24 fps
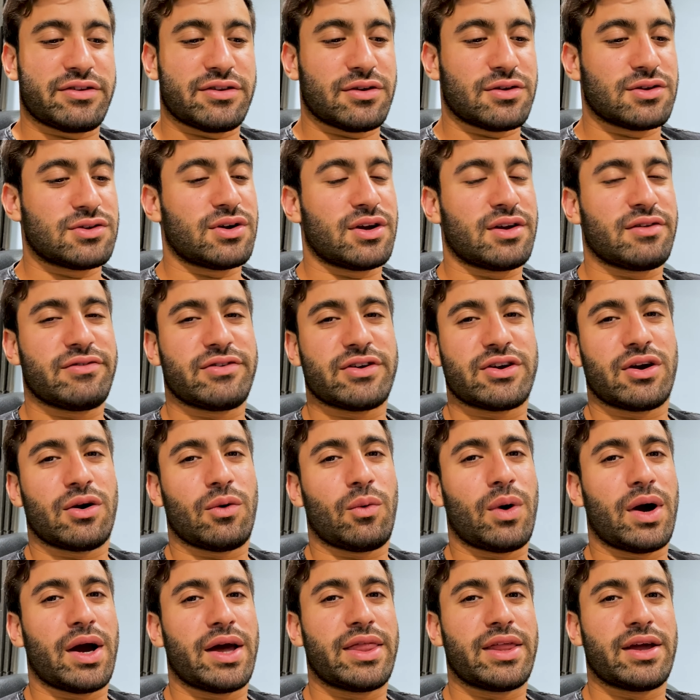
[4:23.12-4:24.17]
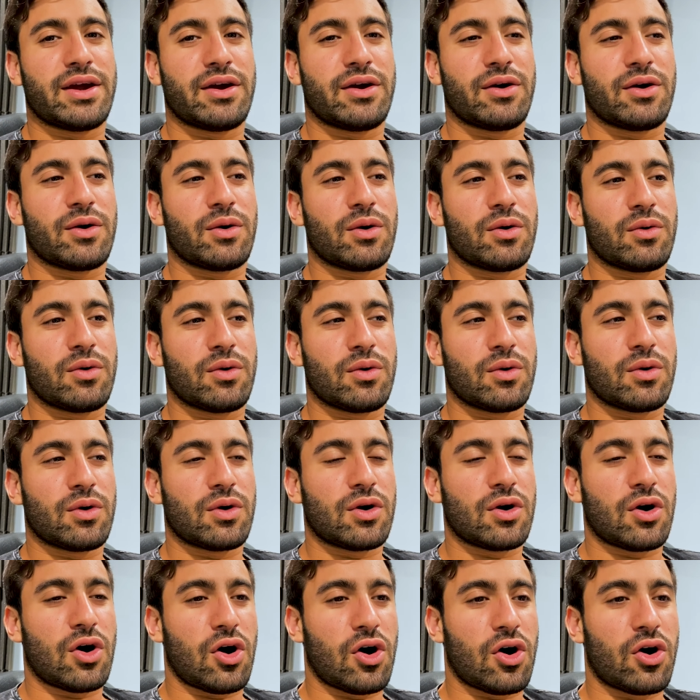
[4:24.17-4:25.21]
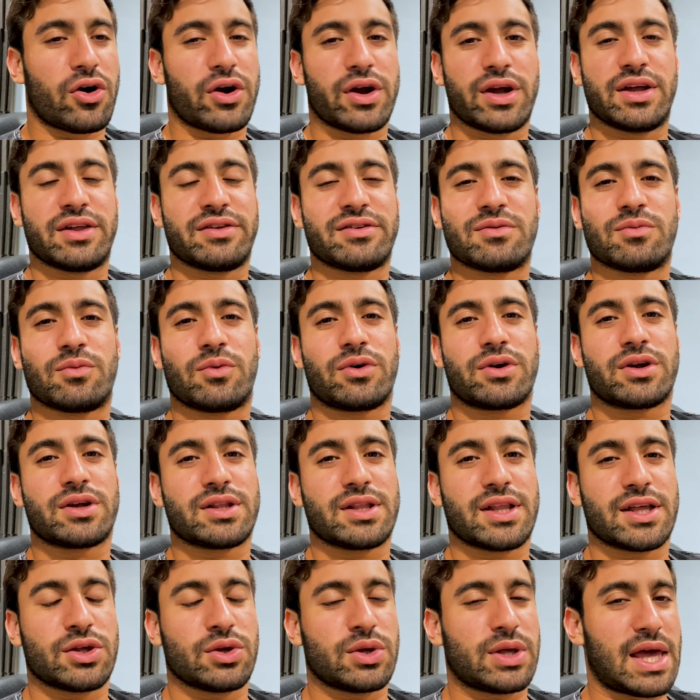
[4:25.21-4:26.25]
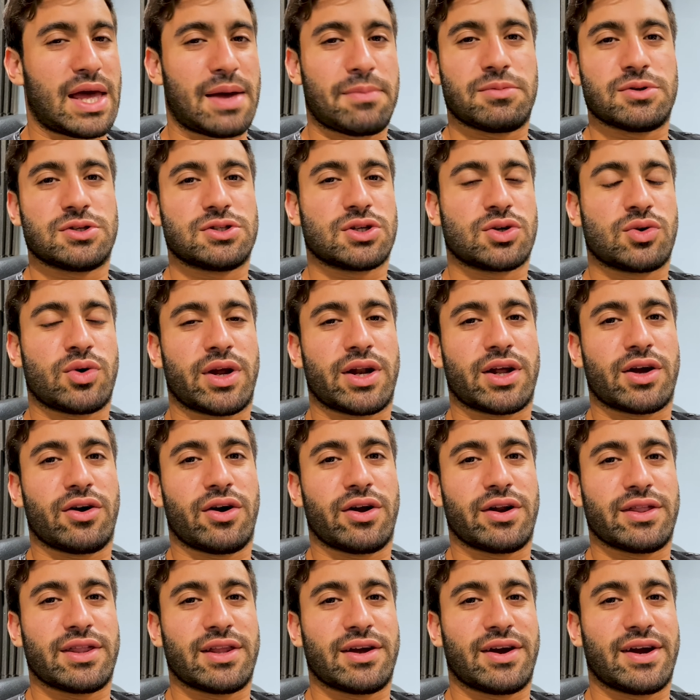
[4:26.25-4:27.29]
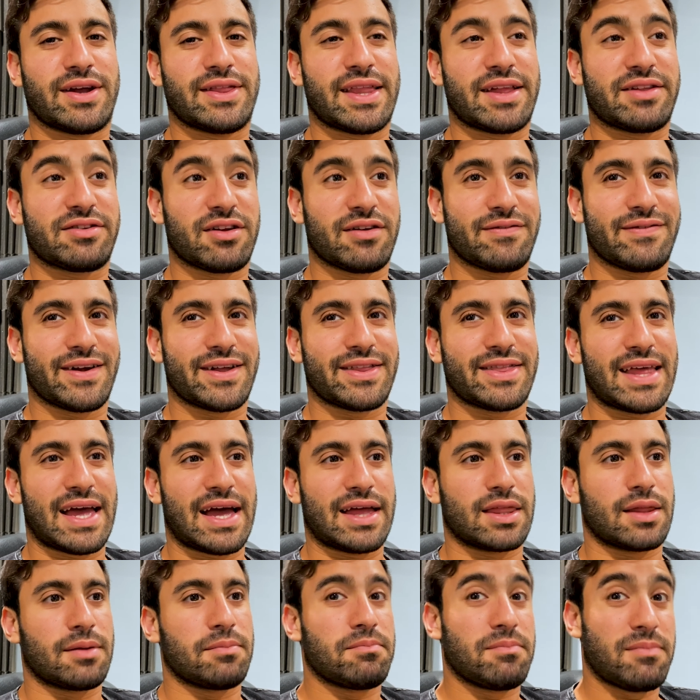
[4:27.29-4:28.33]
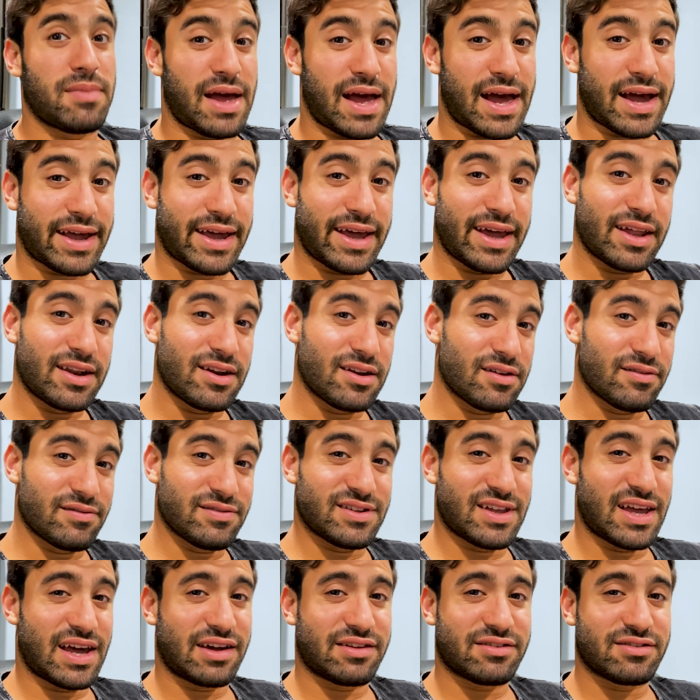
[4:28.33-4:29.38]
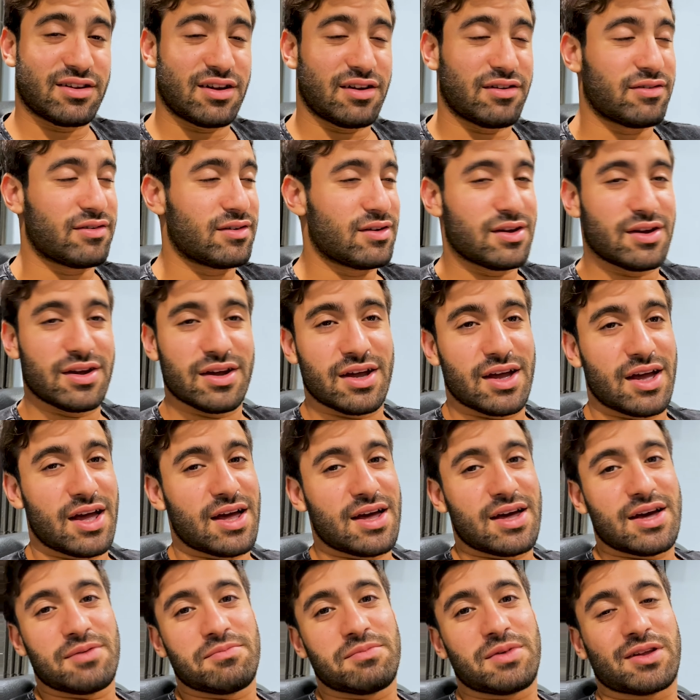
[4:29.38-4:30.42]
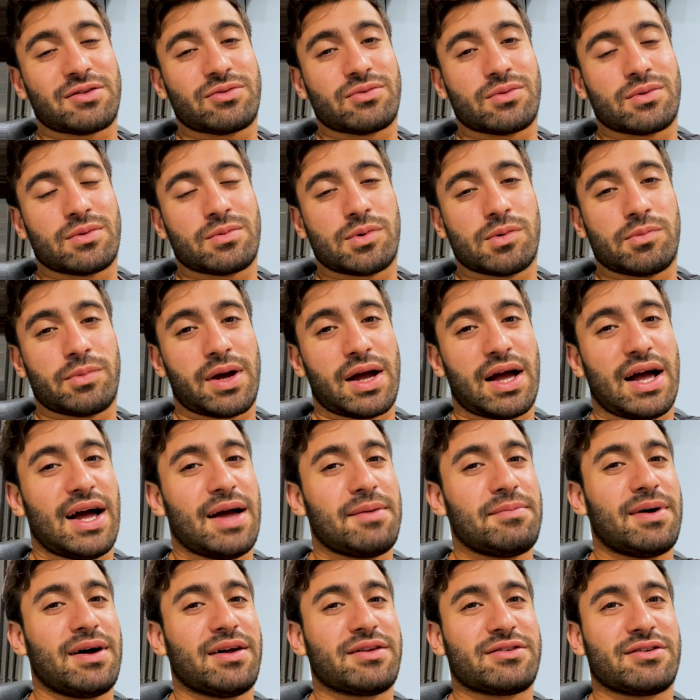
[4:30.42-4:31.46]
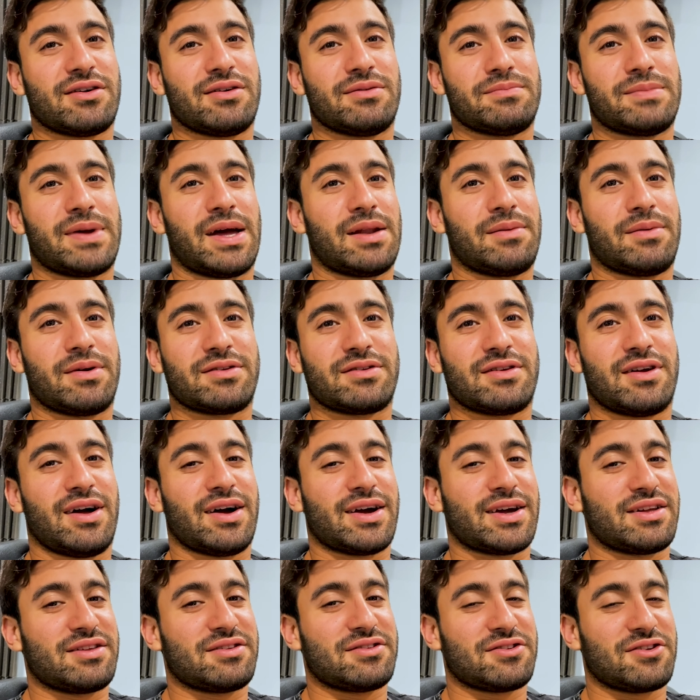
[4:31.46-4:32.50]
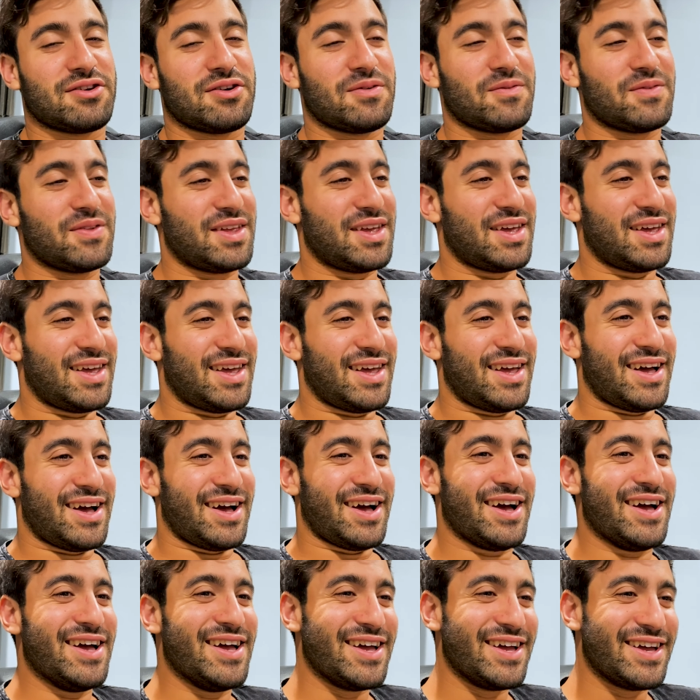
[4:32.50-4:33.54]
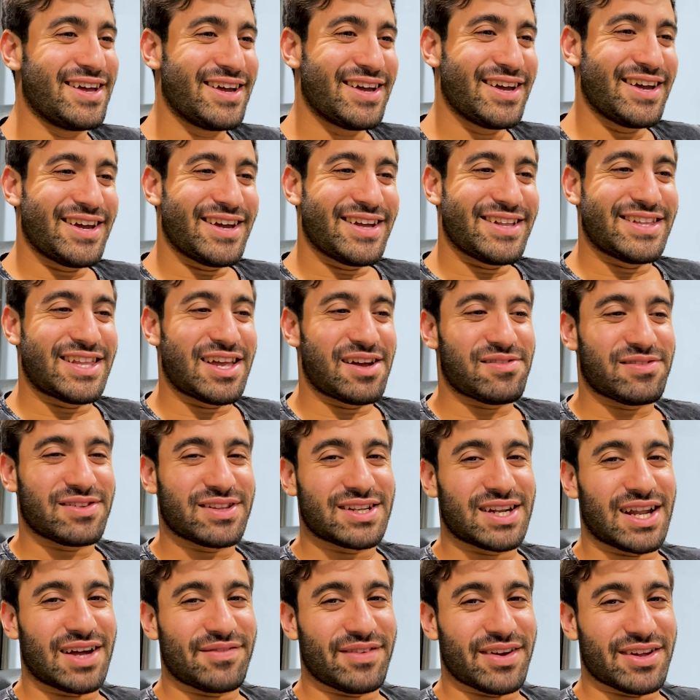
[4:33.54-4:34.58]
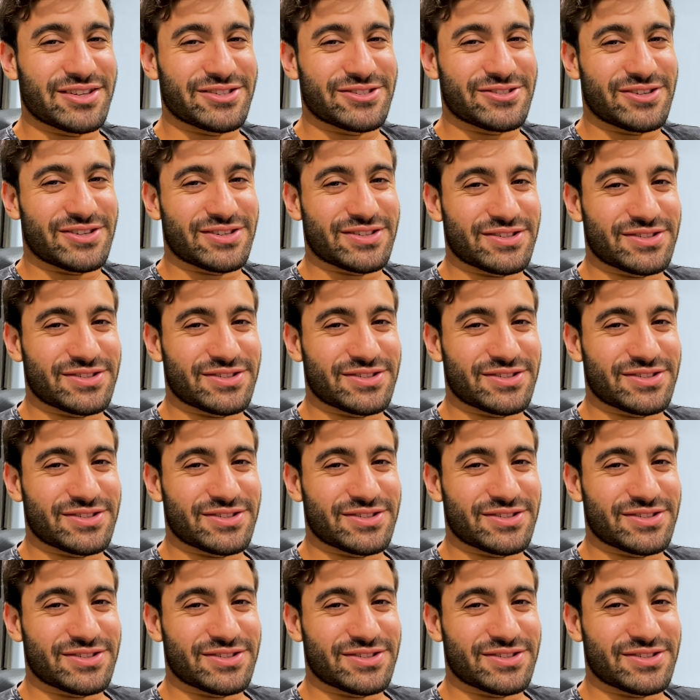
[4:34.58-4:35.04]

trying to figure out why their cart isn't working. Like, you can't put your credit card in there and stuff like that. The back end of tech stuff makes me want to put my eyeballs all out of my socket. So definitely not my strong